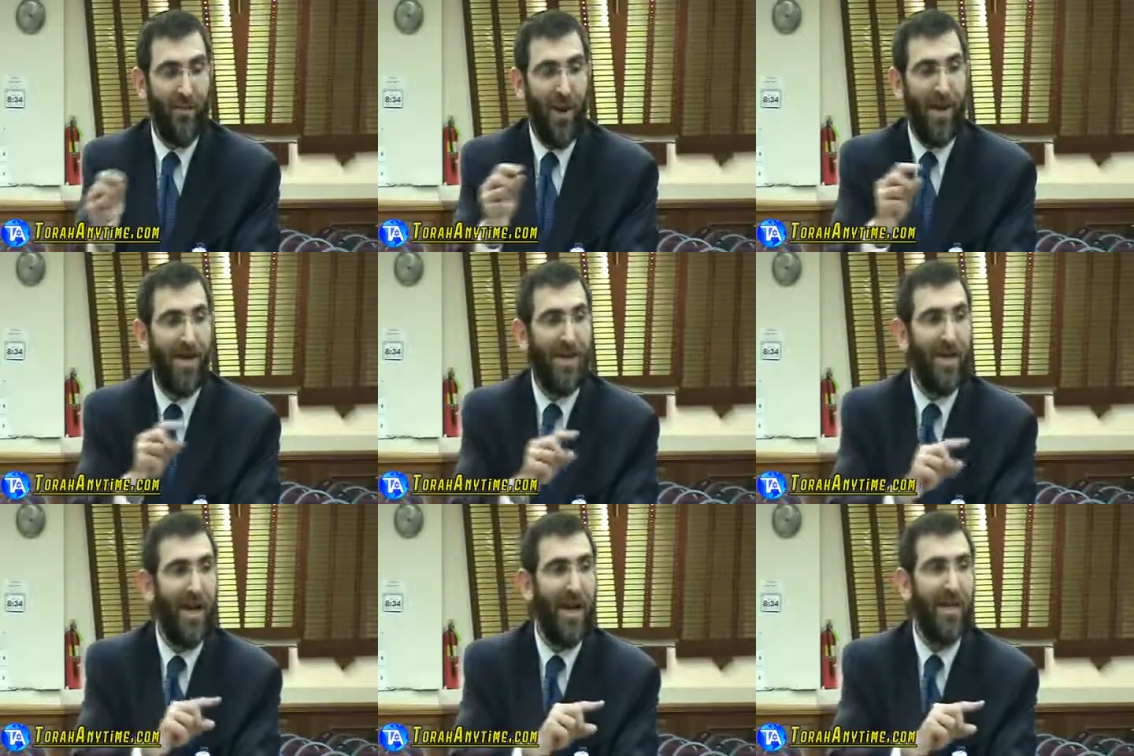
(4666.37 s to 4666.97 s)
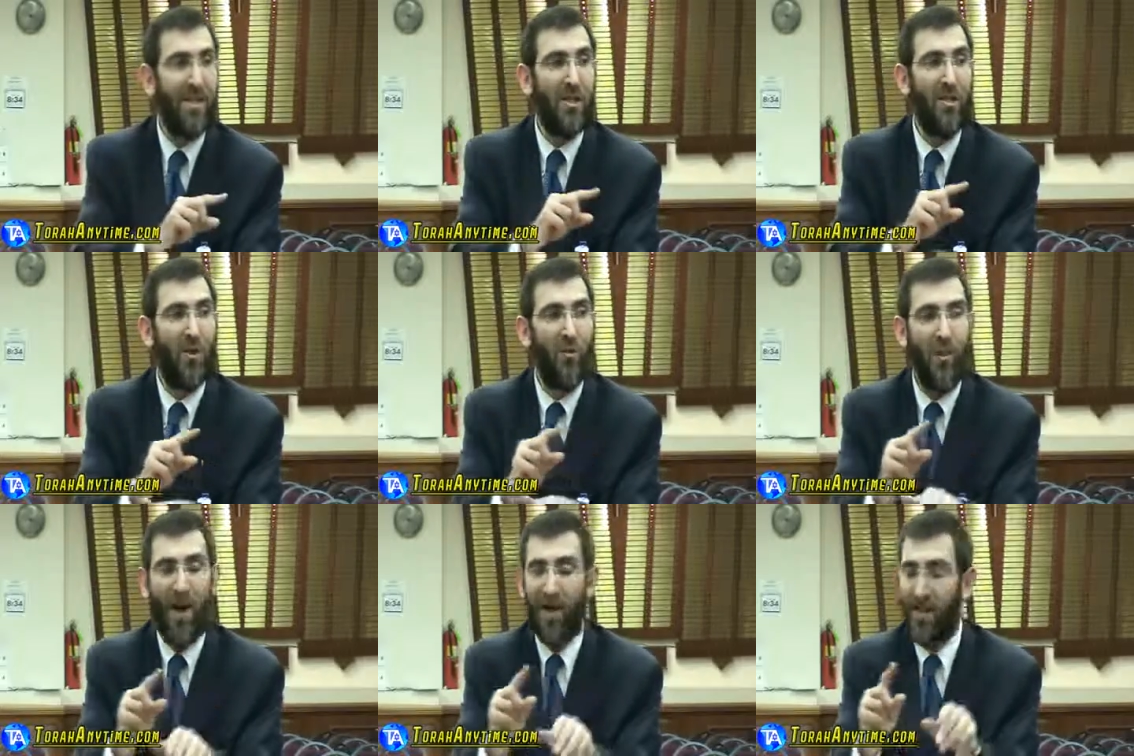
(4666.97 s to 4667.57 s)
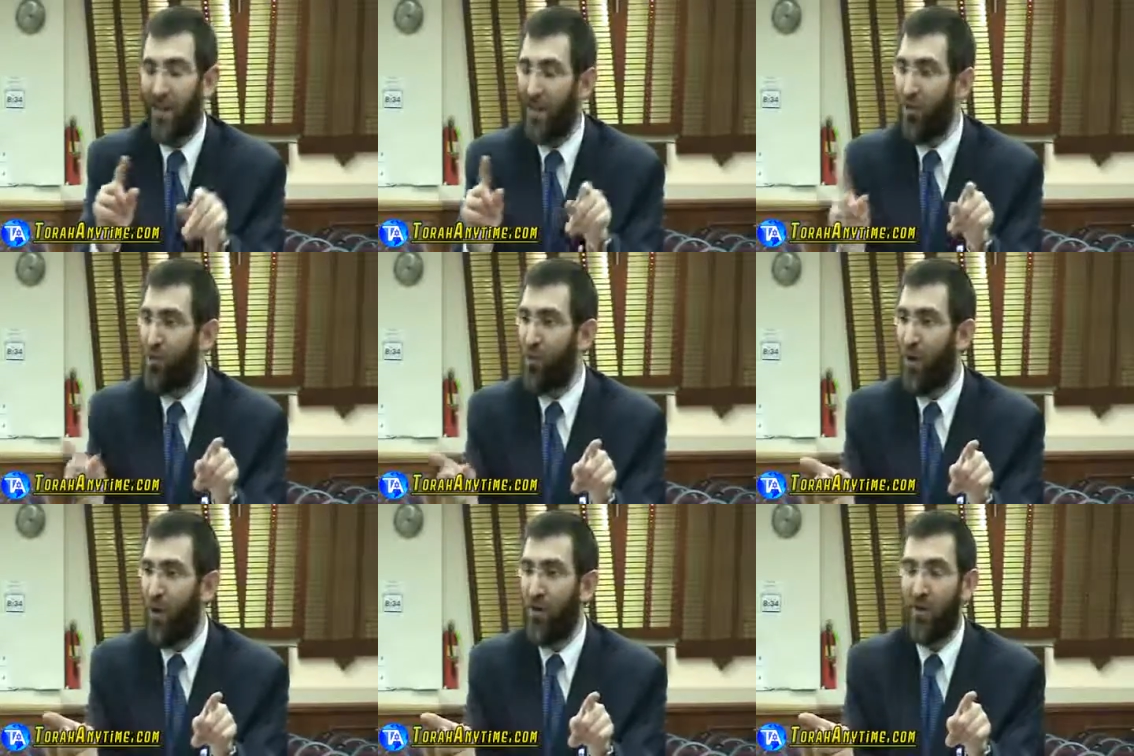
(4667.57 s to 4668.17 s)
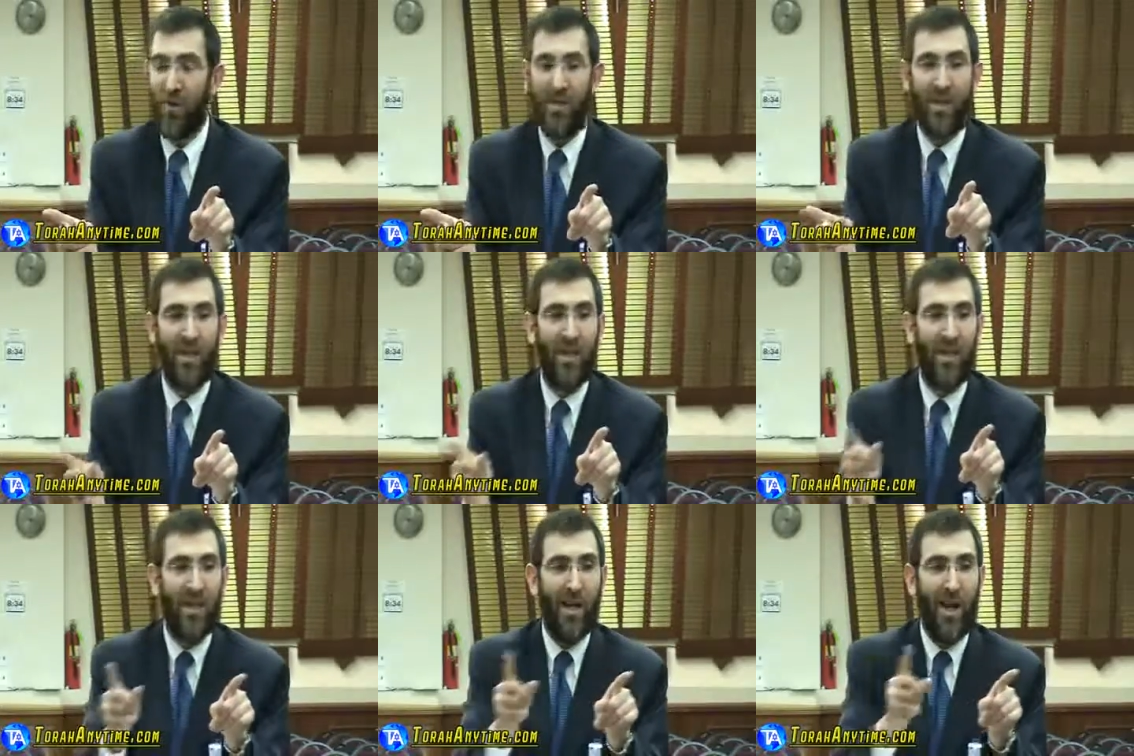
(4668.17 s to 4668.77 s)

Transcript: The Beit has to go back to each parties